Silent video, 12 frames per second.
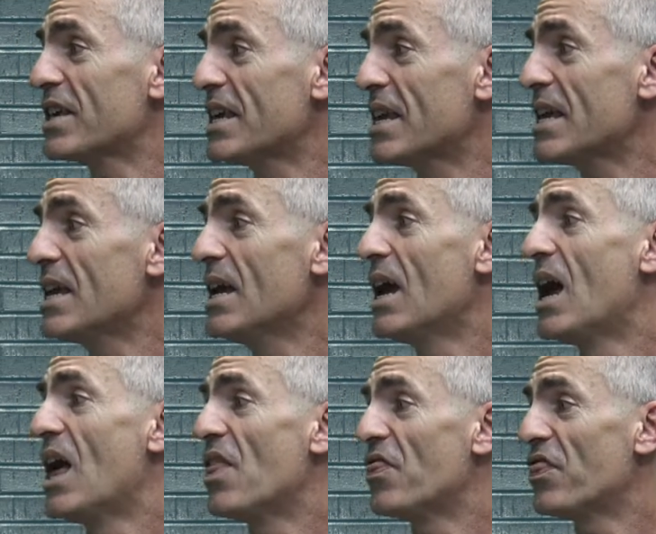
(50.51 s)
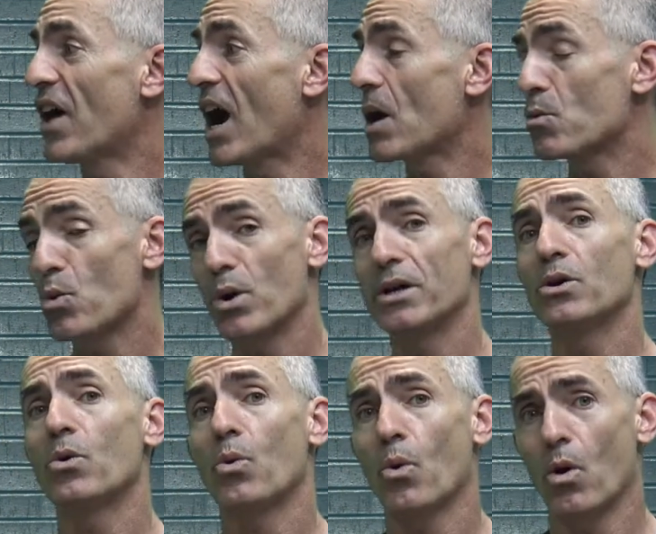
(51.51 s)
key thyroid
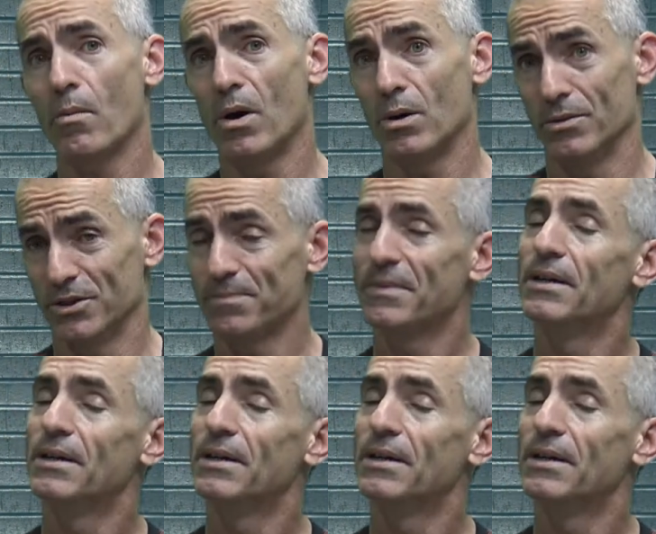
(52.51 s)
hormones.